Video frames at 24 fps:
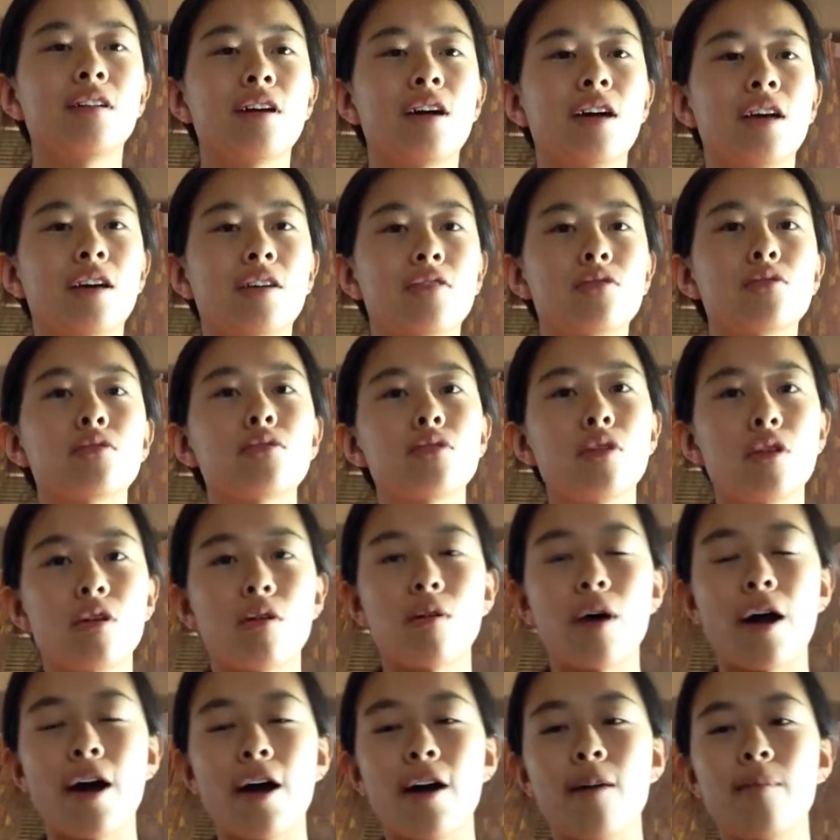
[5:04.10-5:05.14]
like
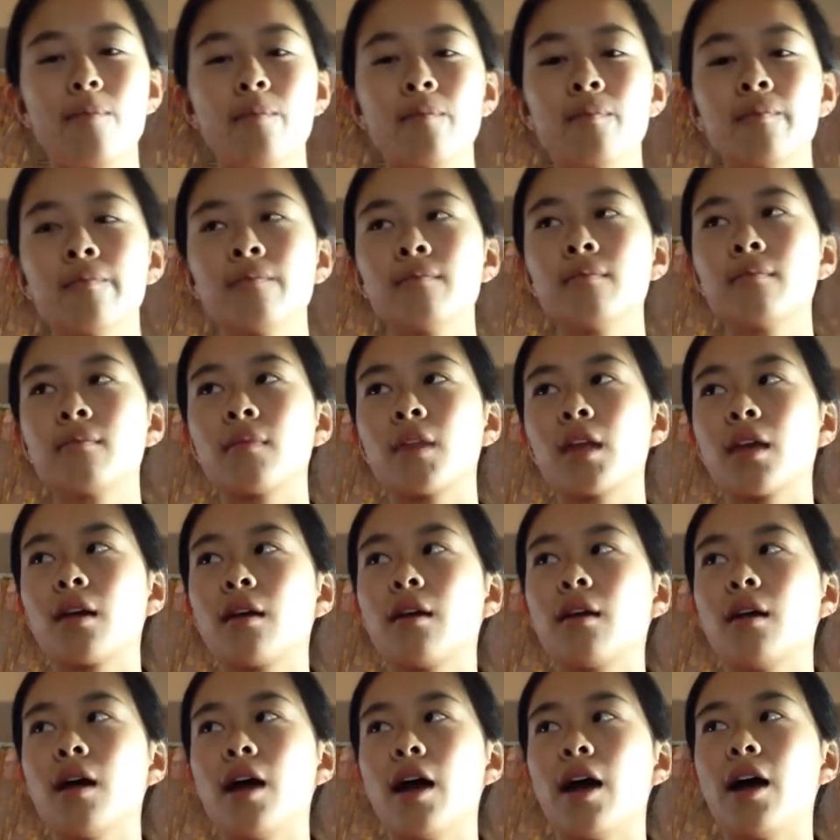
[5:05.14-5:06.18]
Sorab
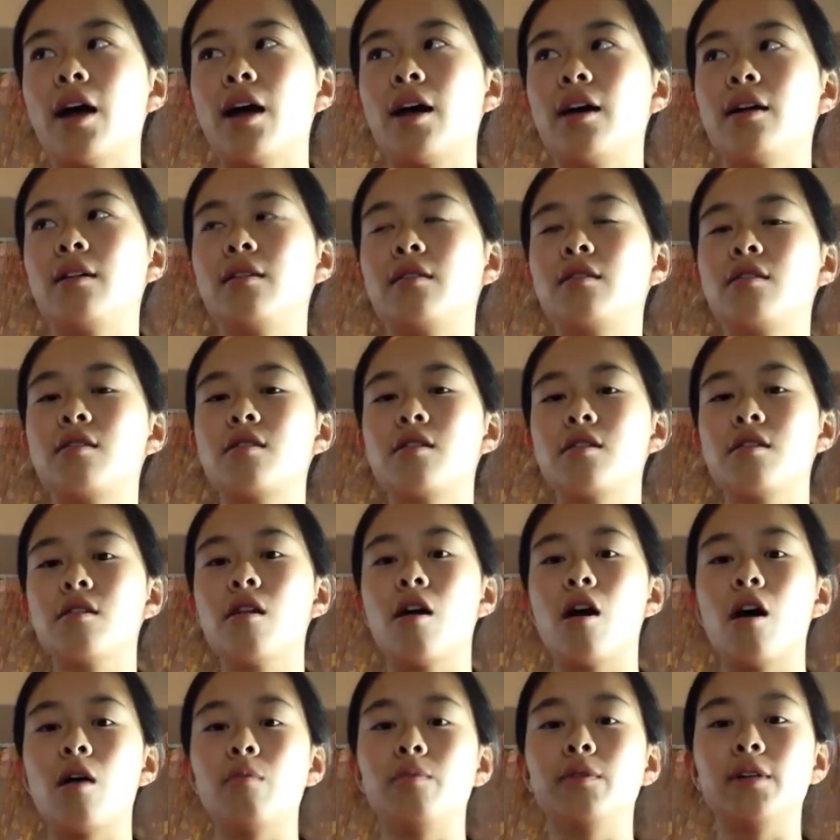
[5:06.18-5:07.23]
had the
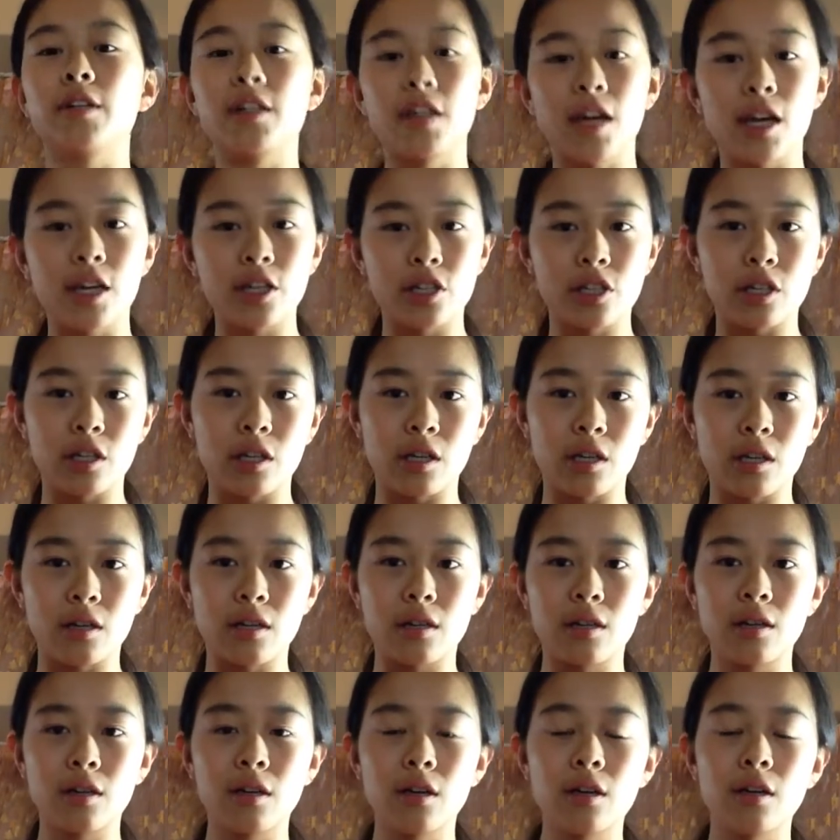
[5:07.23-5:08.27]
obligation
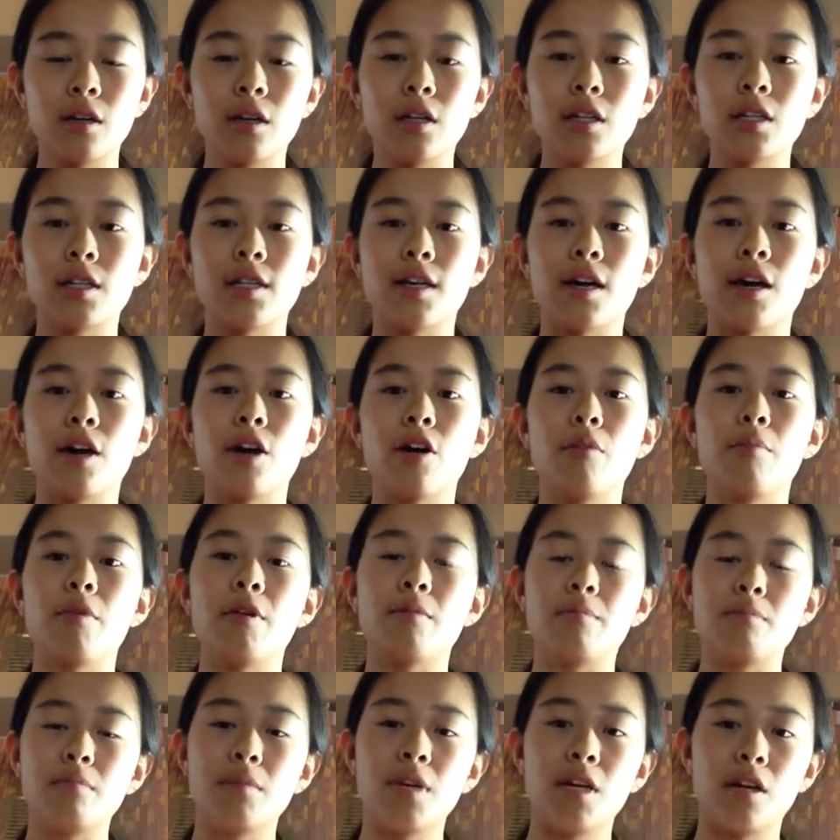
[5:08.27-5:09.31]
to help
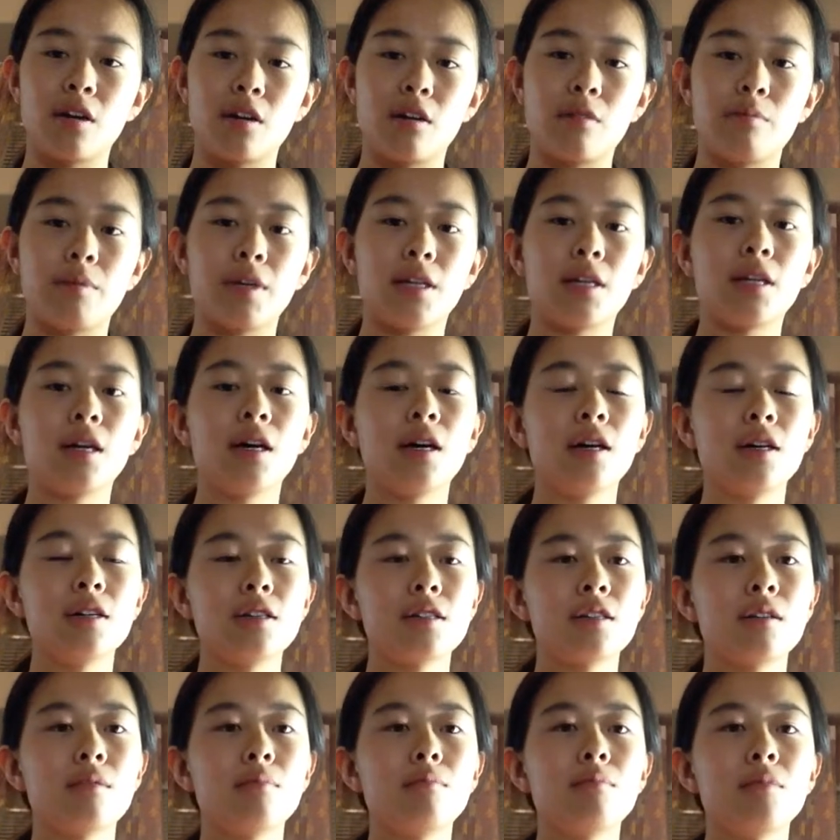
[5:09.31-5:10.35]
Amir
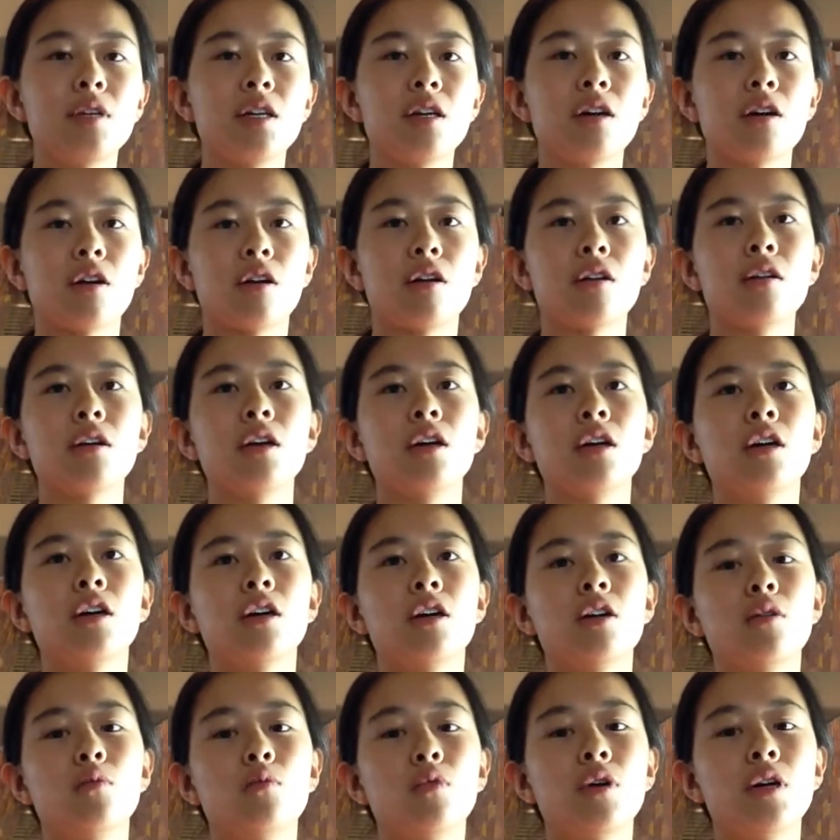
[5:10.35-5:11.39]
because Amir
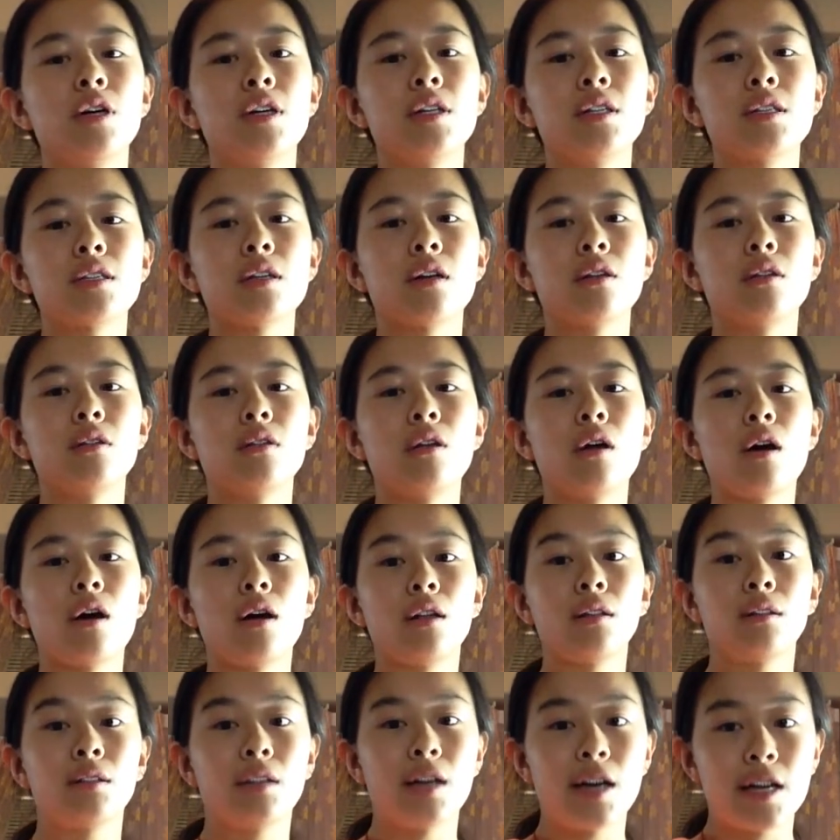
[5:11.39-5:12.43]
was a
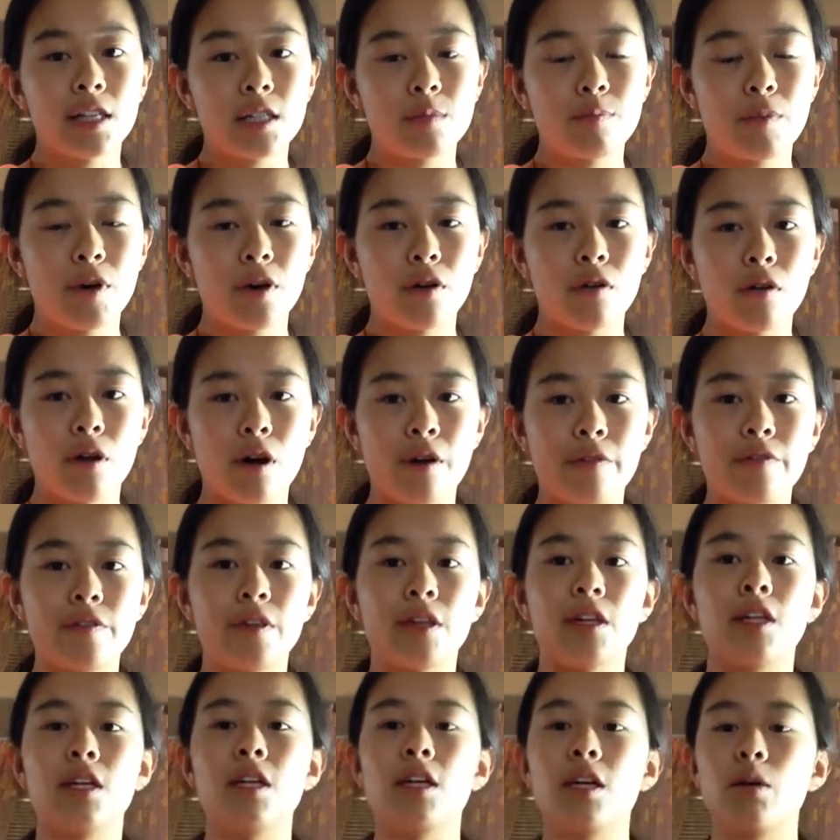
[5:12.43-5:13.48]
lot less better off
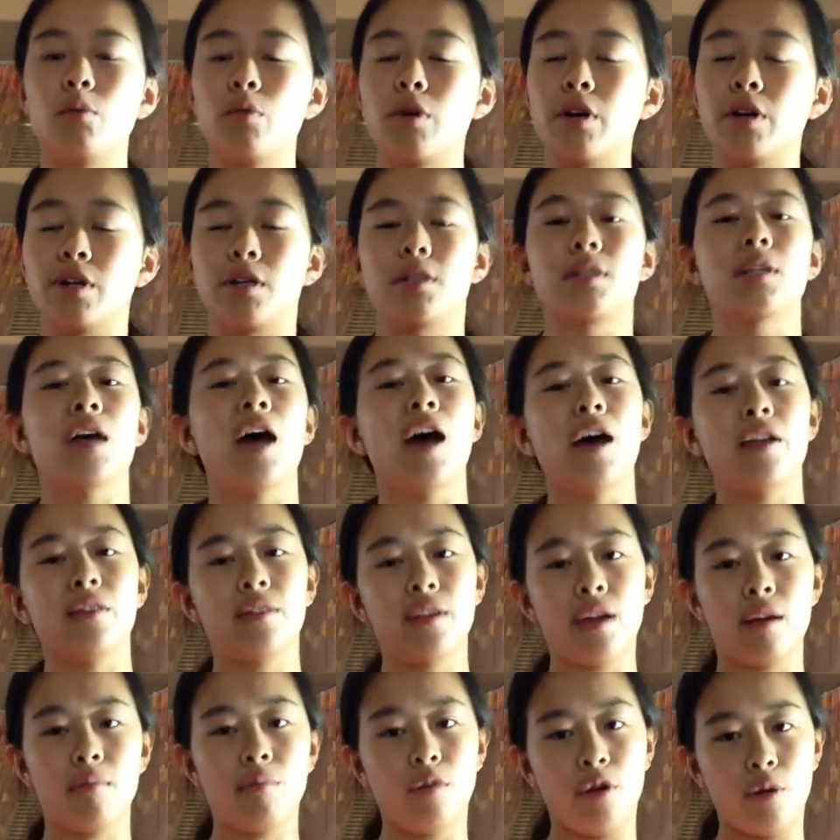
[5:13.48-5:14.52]
than he was at
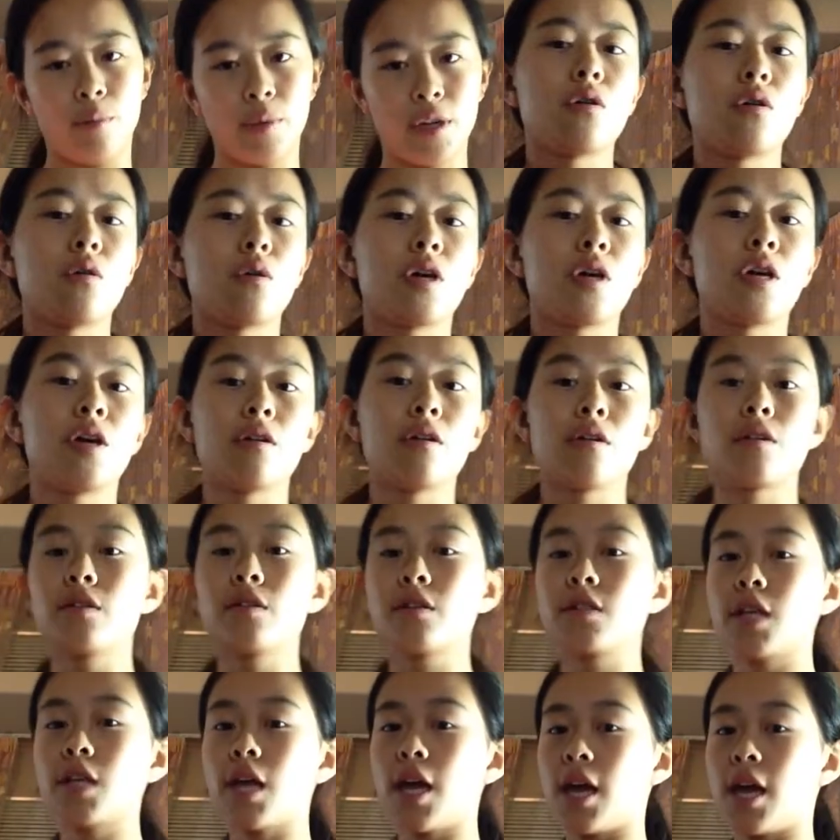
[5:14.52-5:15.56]
that moment. So
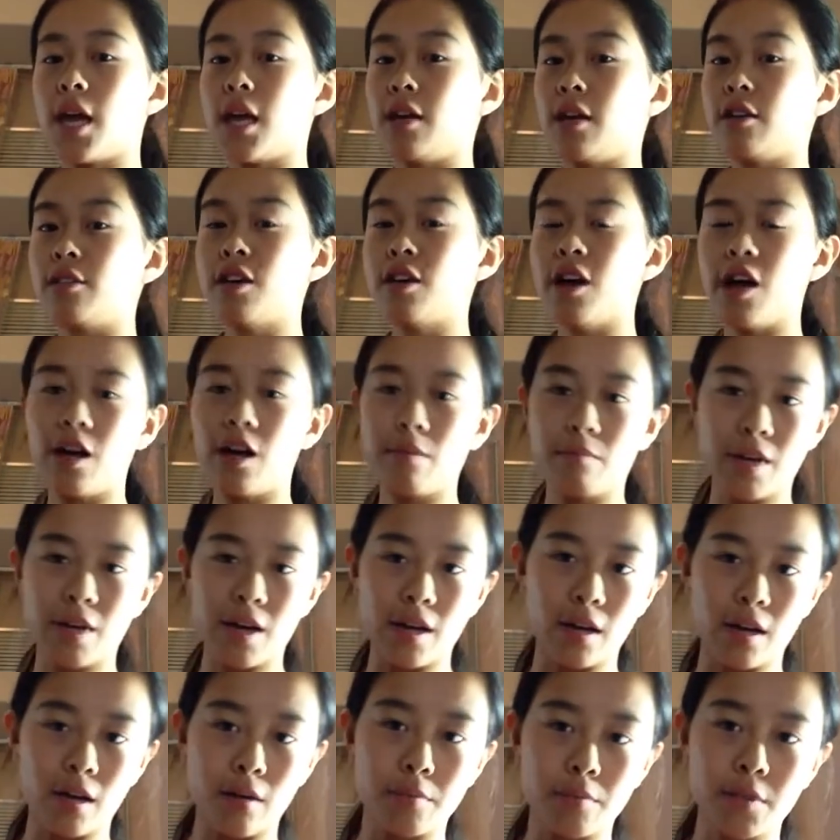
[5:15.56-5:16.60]
here's a time
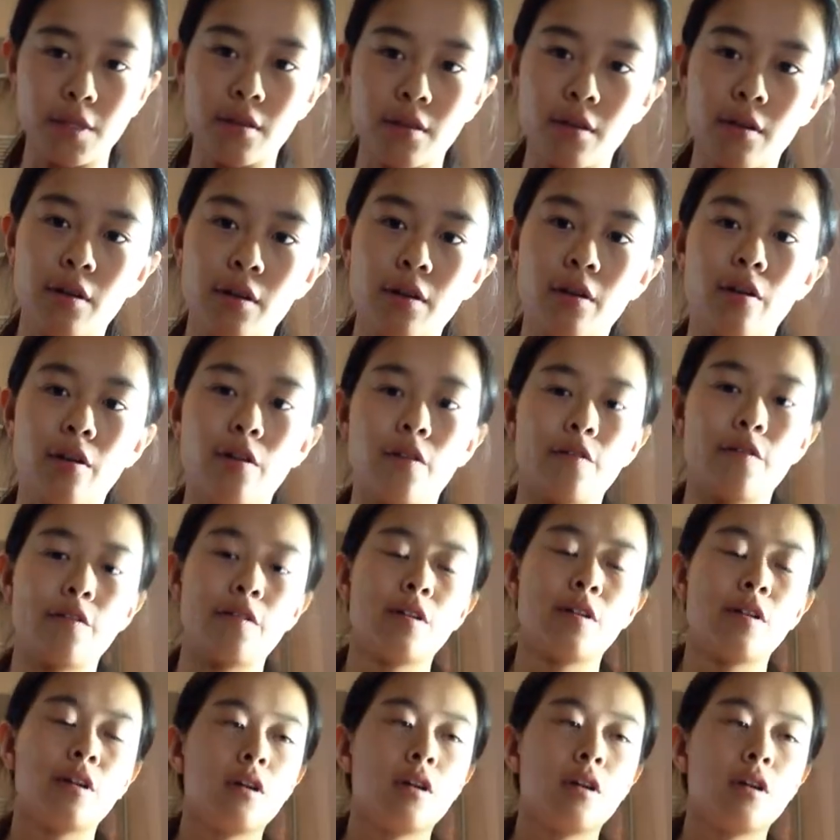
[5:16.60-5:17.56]
lapse of